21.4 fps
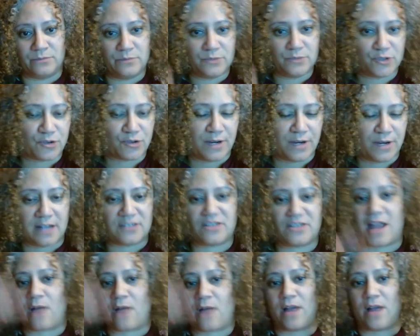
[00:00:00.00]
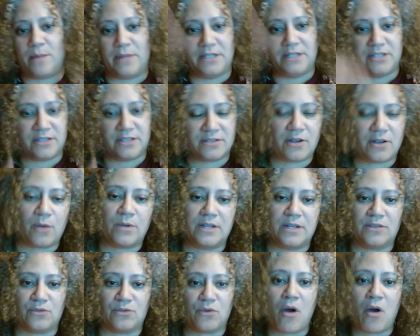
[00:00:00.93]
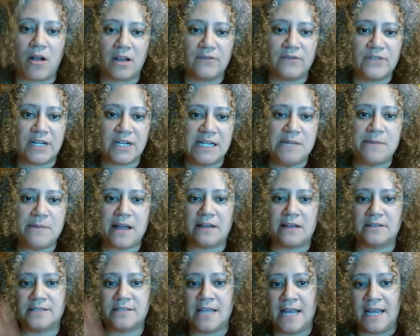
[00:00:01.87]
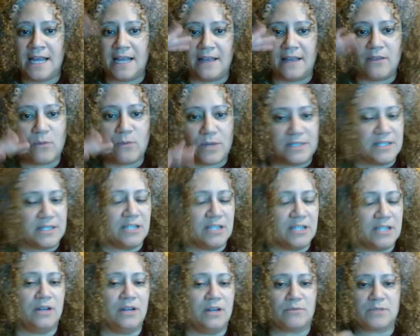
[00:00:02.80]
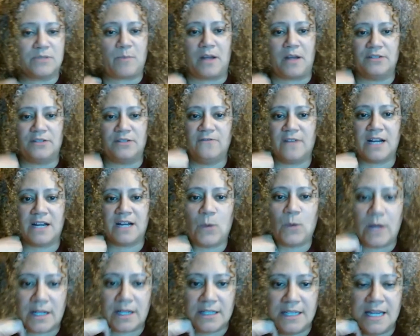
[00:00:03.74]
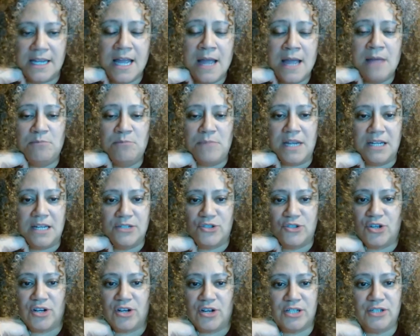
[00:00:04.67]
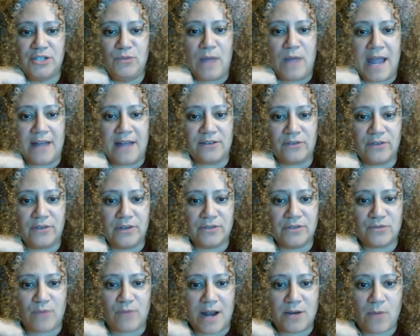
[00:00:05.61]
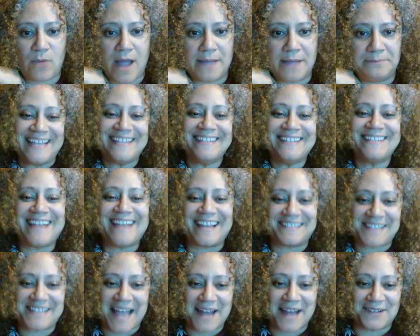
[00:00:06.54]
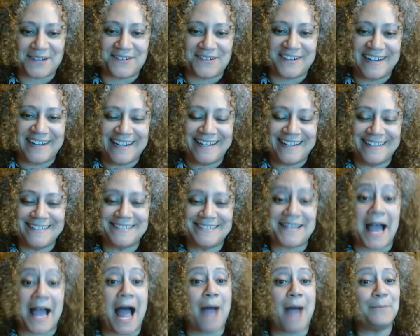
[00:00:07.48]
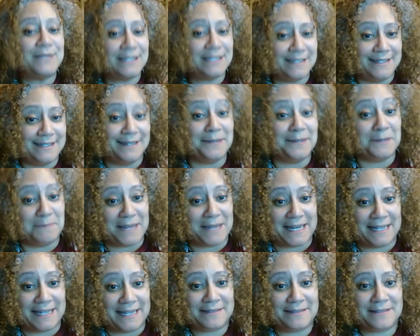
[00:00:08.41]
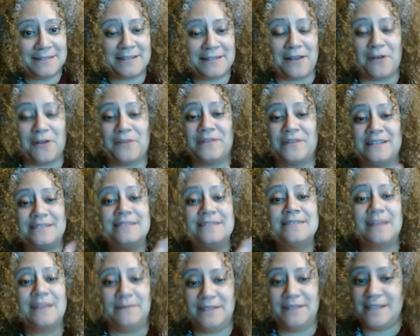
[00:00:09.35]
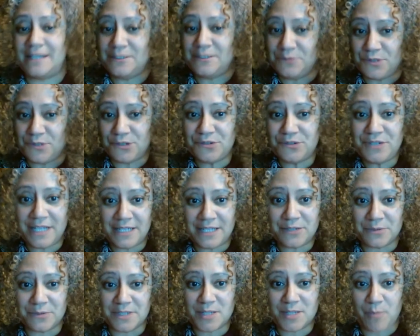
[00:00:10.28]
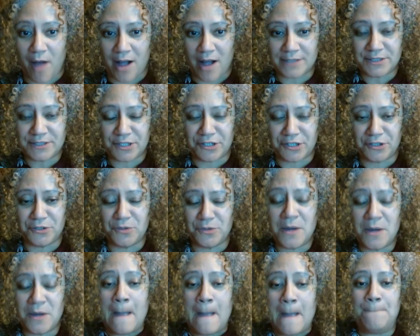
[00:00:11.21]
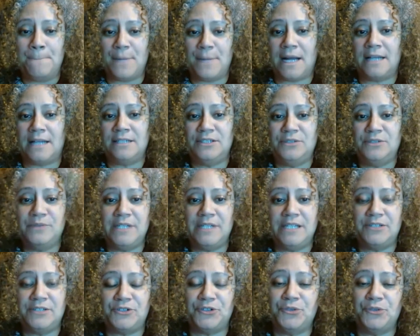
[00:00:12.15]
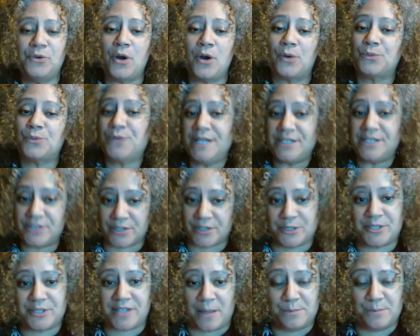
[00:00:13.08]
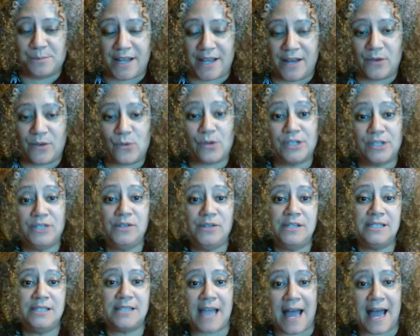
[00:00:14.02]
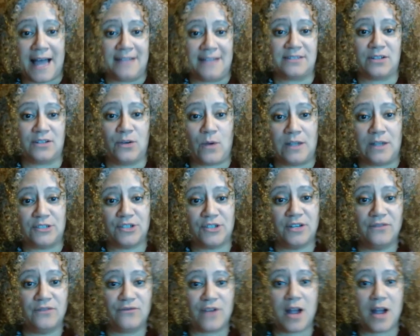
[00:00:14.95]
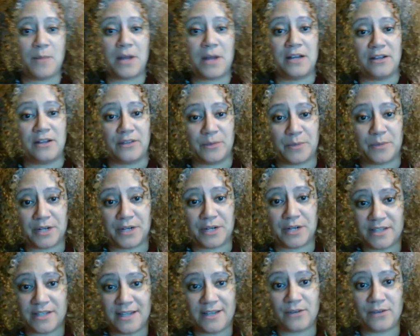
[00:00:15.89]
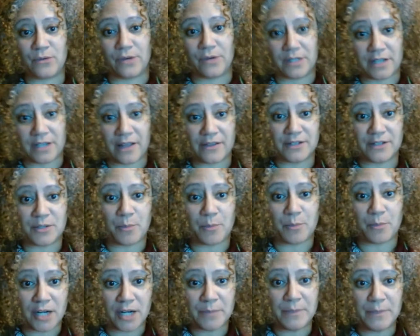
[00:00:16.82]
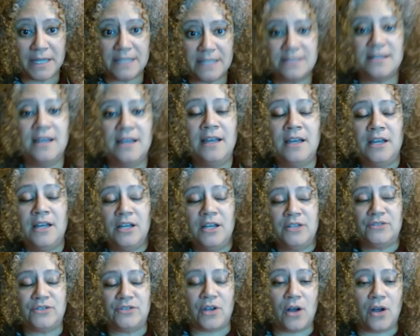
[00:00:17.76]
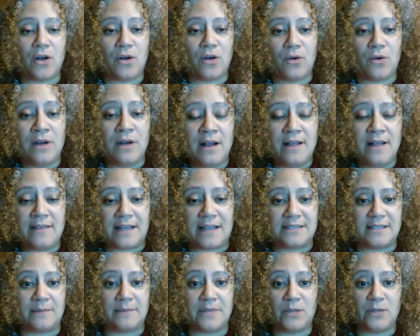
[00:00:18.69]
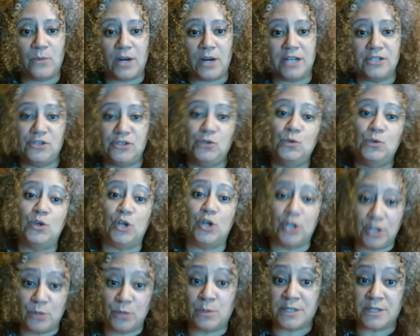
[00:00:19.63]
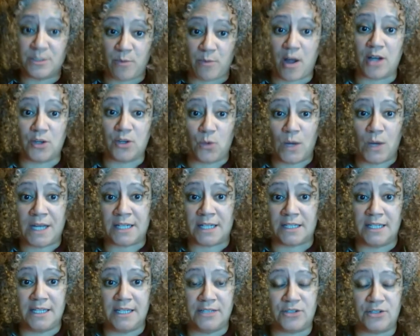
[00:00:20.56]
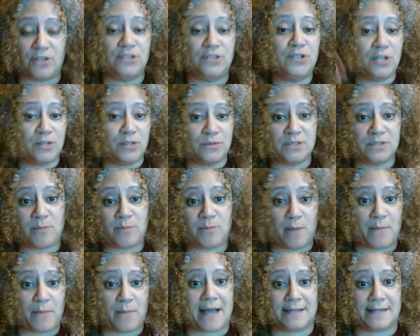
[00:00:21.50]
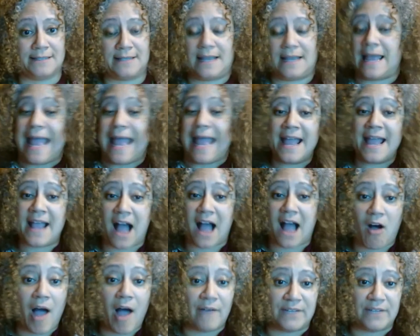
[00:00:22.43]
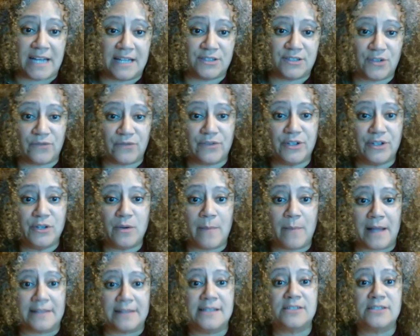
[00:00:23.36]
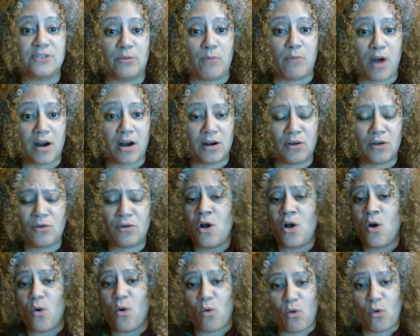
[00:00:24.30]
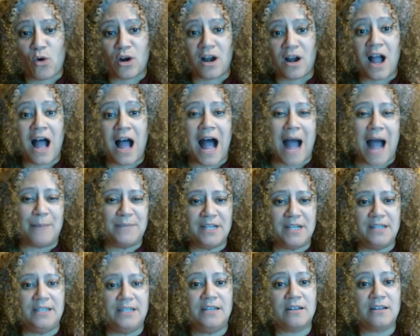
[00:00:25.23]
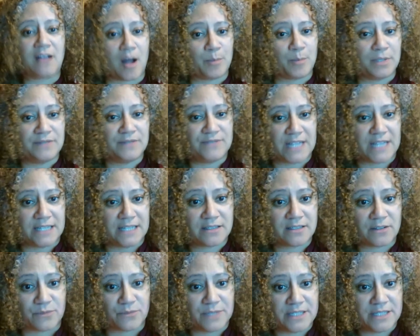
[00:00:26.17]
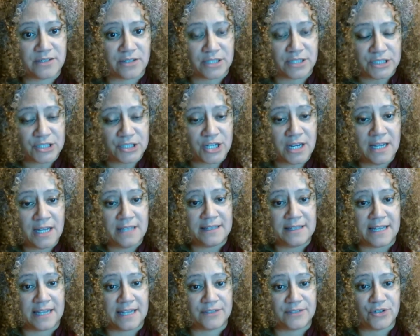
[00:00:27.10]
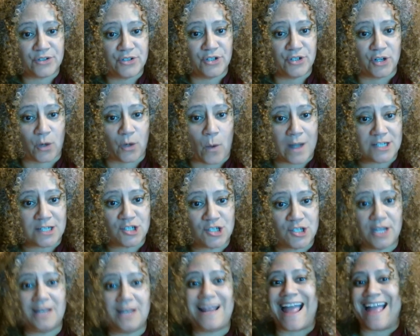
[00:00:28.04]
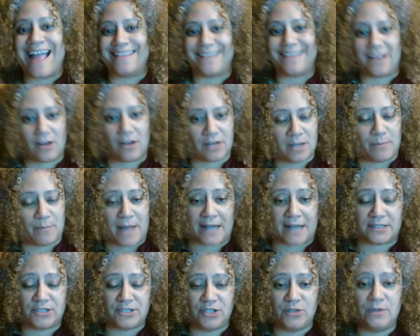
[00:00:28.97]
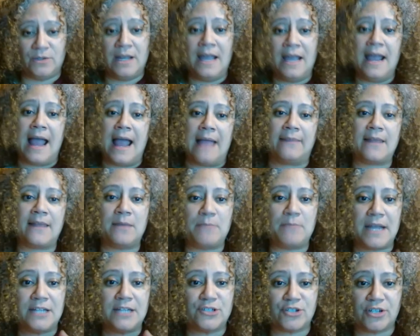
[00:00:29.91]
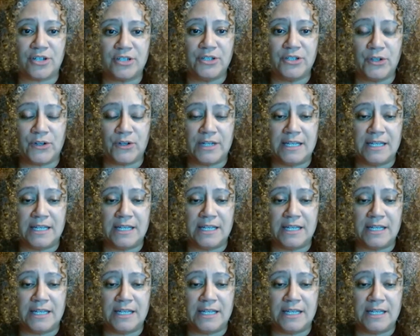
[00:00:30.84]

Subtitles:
triage that way by just going through all of your emails and the ones that you can respond to very quickly, making sure you handle those right away. The next category is I'm going to need a minute. So this is something that you do need to respond to, but you need to research something or you need to ask a question from another person or another department. So that's something where you could respond quickly. So you could respond back and say, hey, I'll have an answer for you about this tomorrow, or I'm going to need a couple of days to research the answer to your question and then I'll get back to you. And then make sure you're